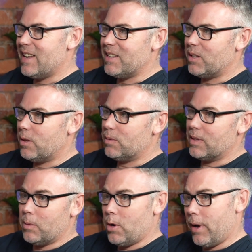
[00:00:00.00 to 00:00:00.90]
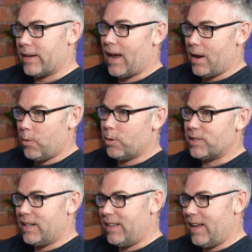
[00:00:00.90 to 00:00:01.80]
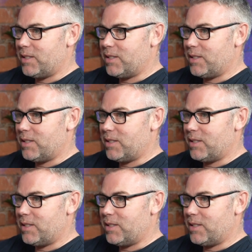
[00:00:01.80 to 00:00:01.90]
So we had Kane Wilson in there.